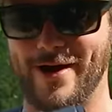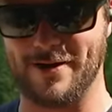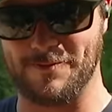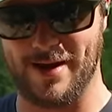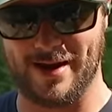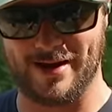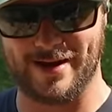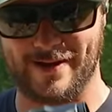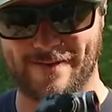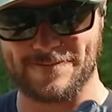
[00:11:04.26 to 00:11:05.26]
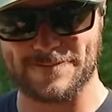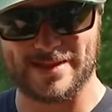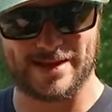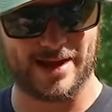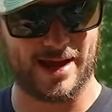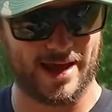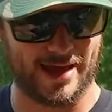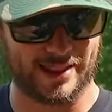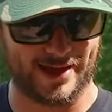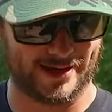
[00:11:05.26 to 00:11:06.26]
recommend.
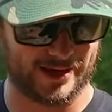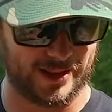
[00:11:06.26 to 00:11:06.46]
I like it a